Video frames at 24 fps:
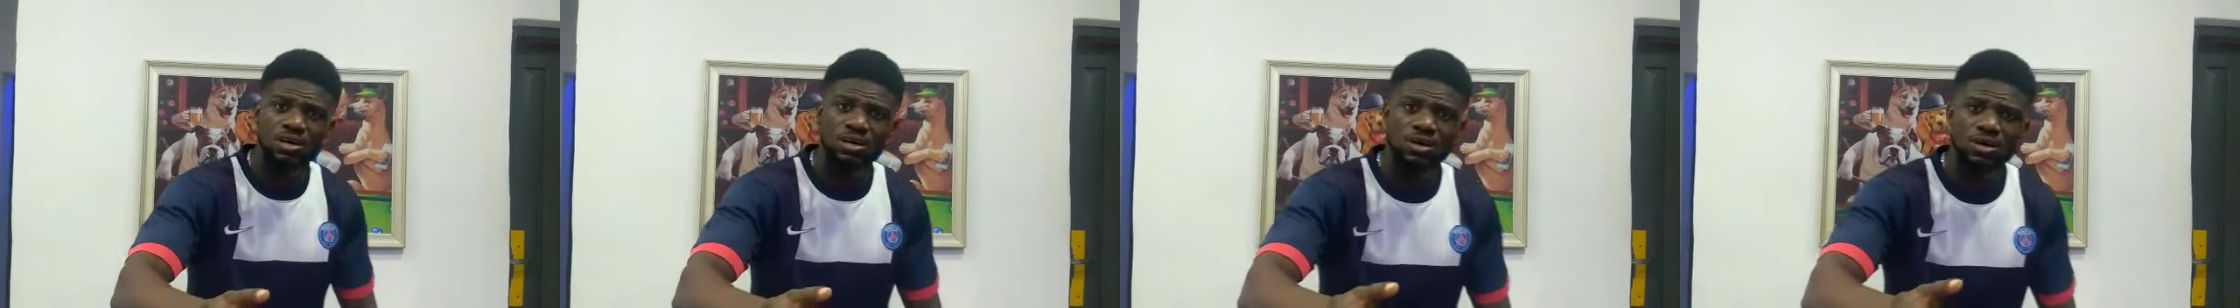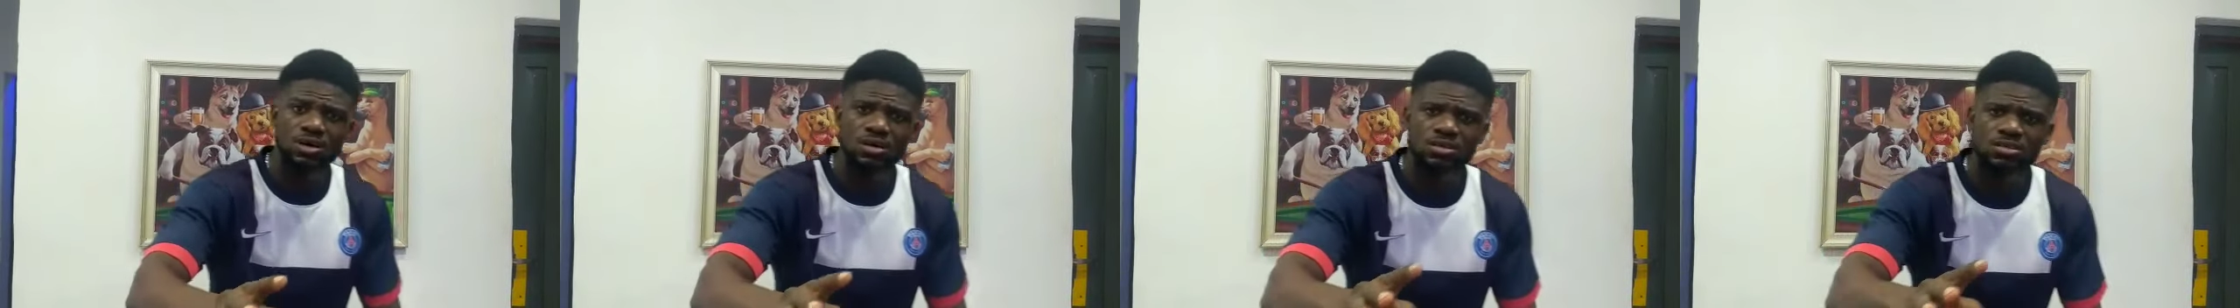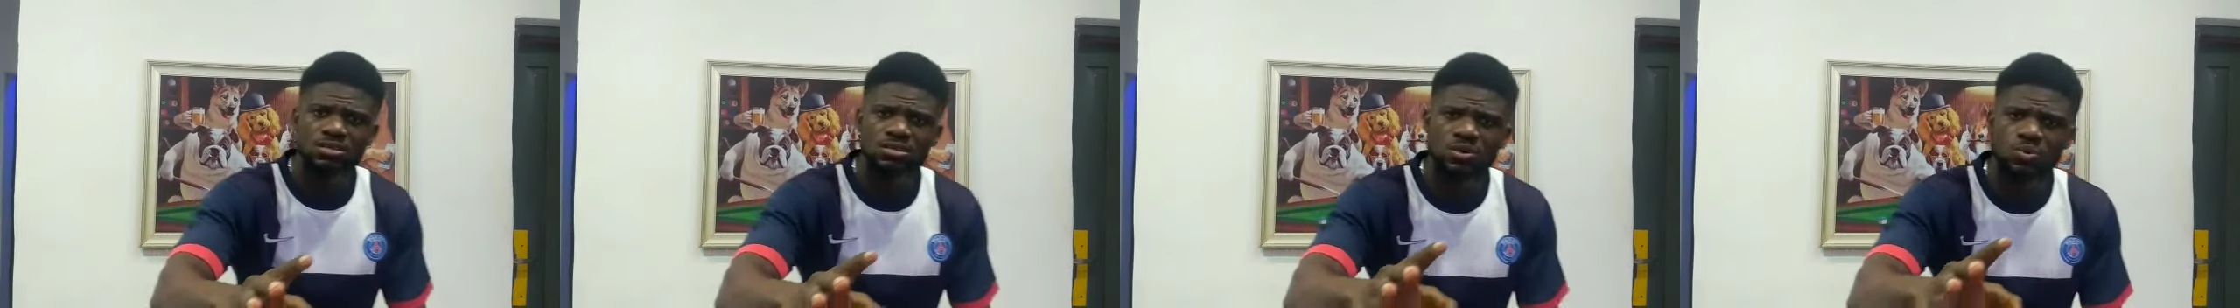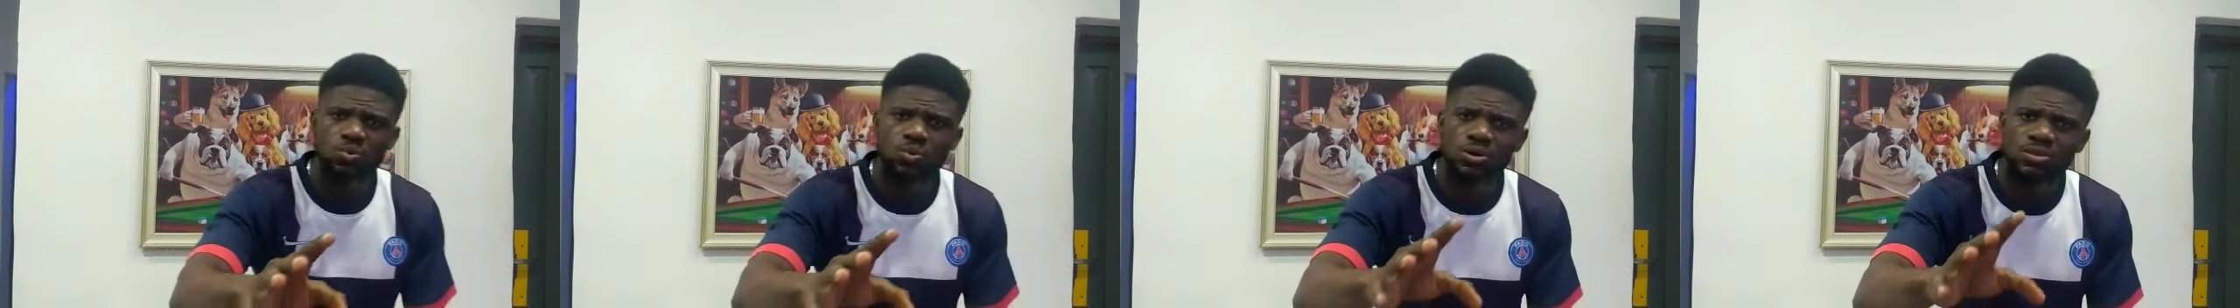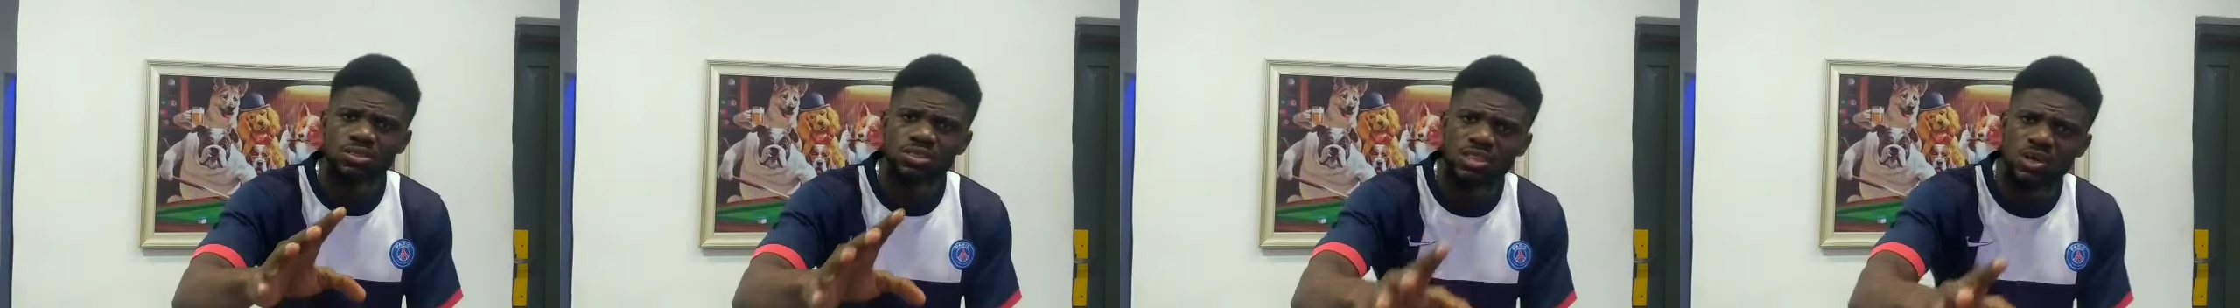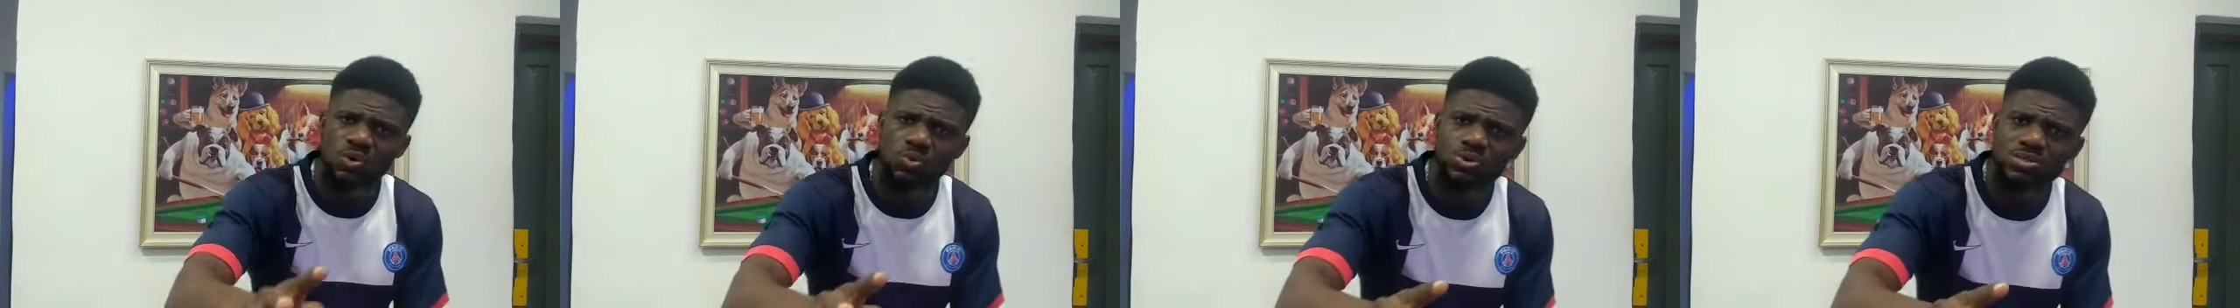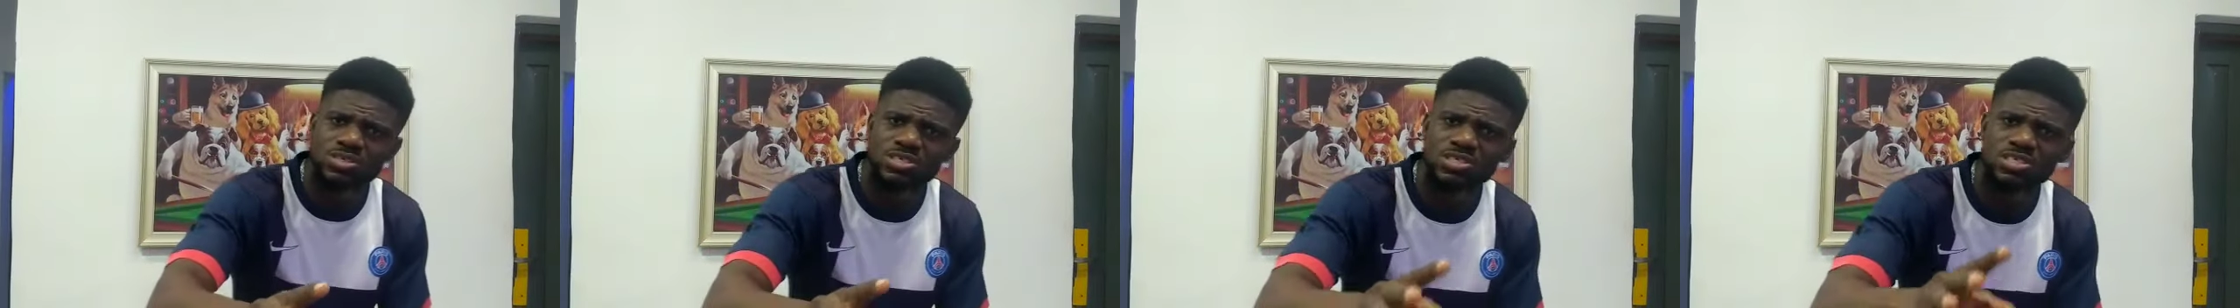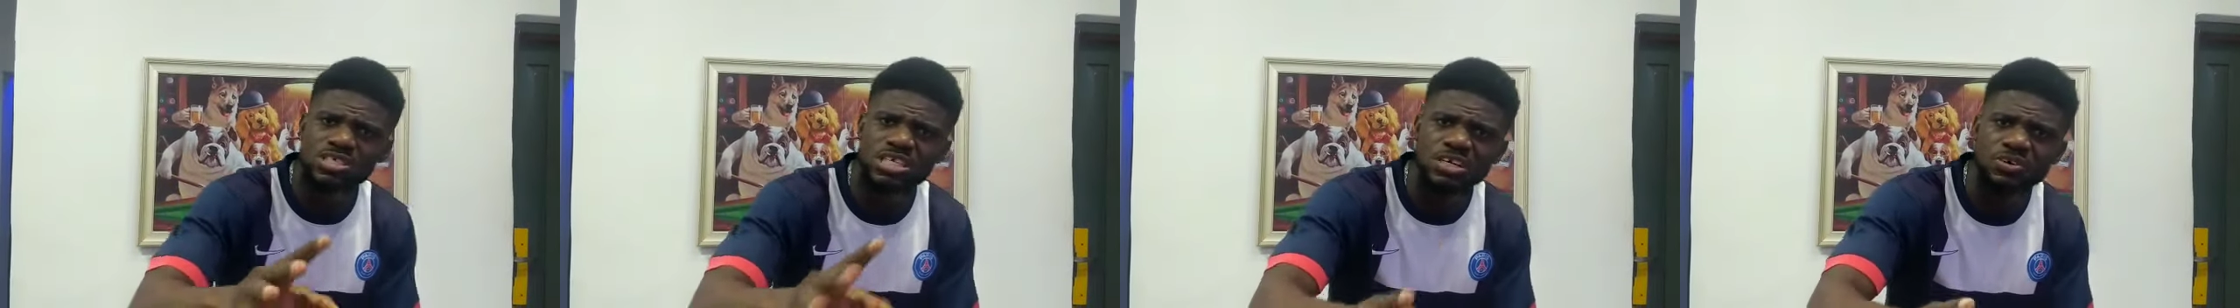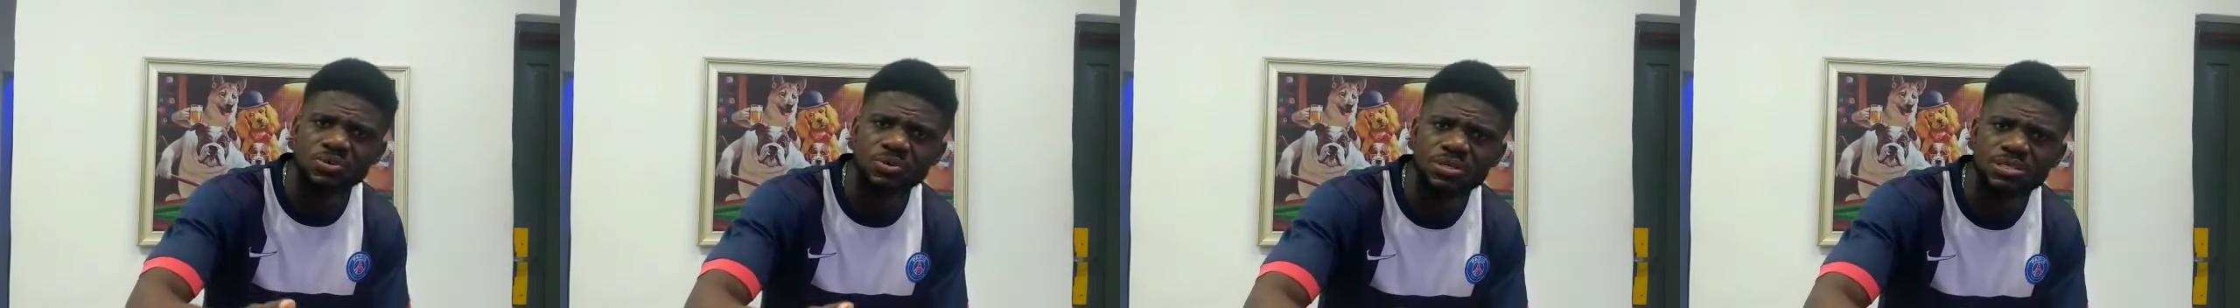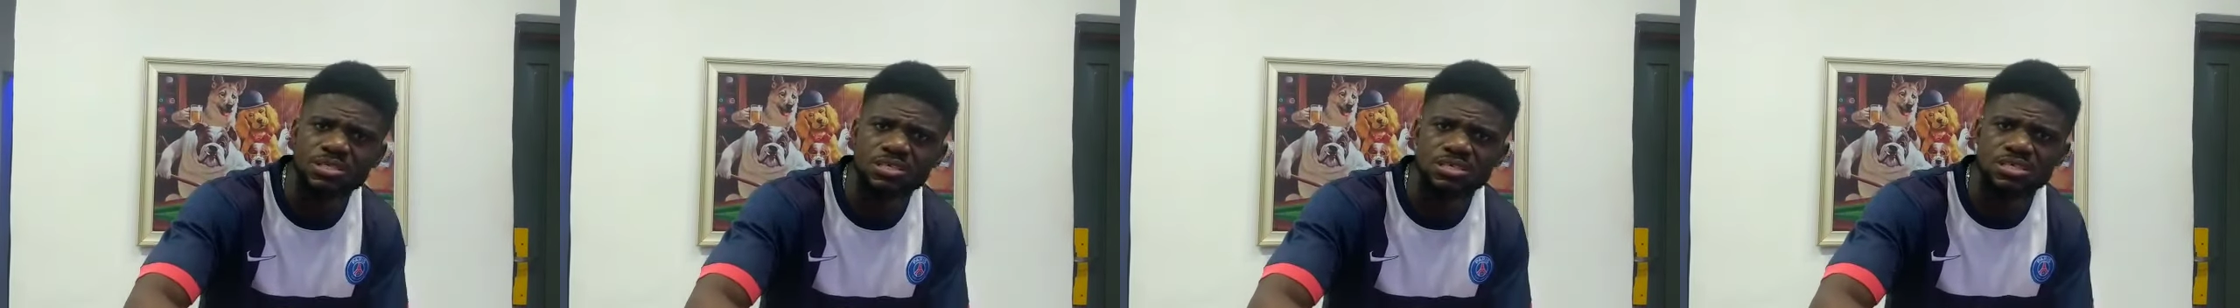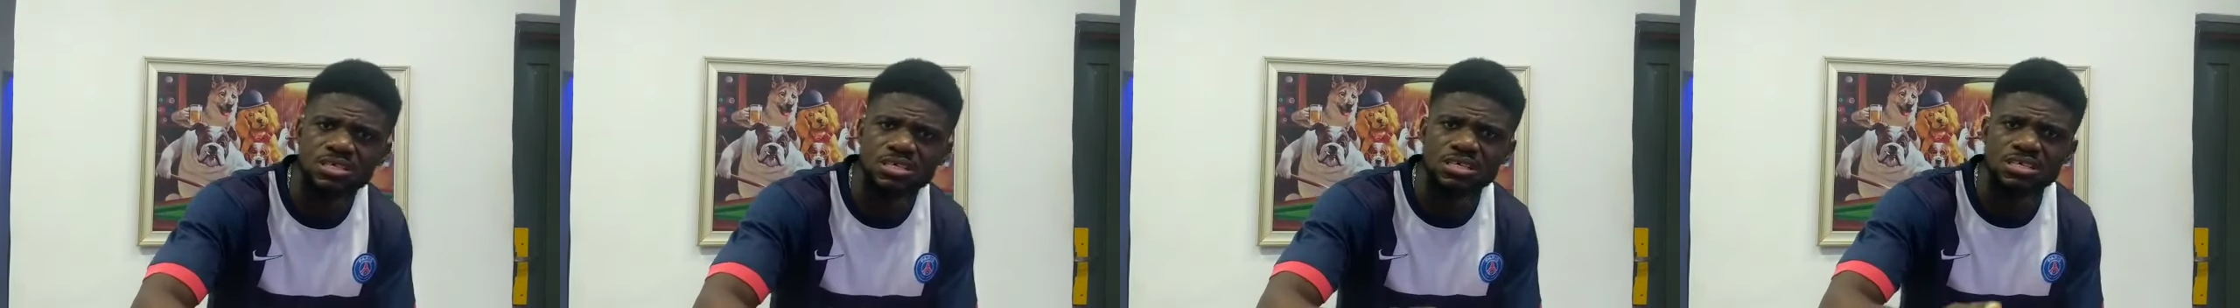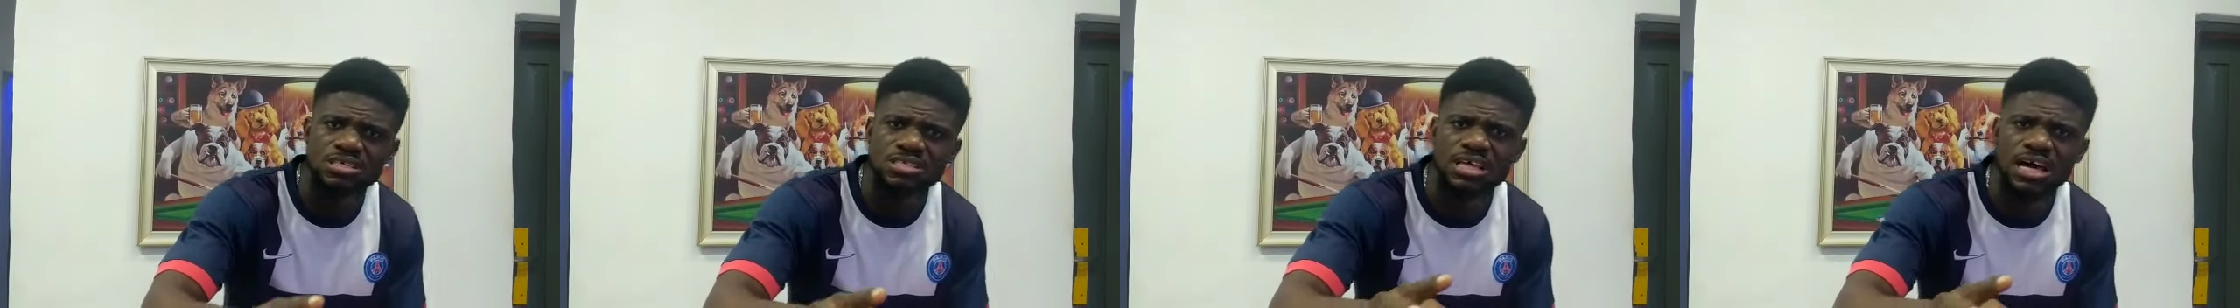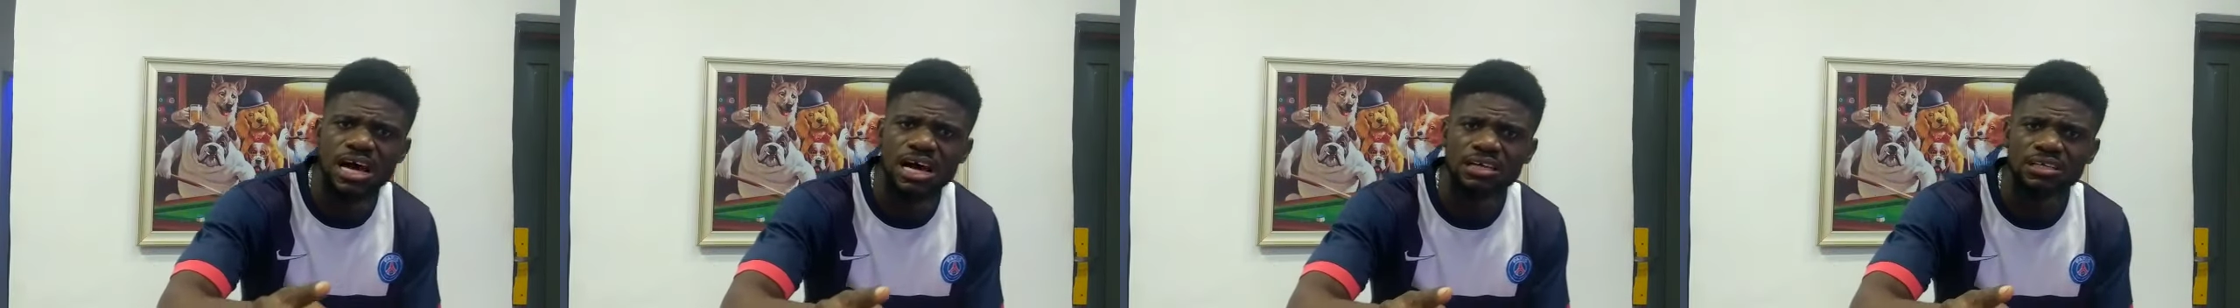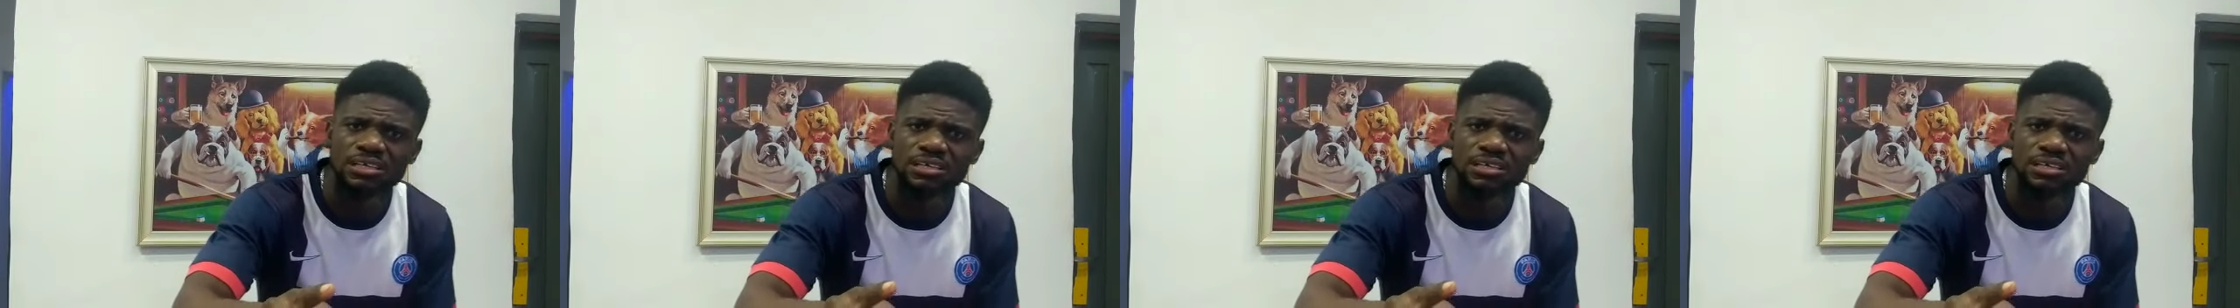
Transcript: See, one thing with secrets is that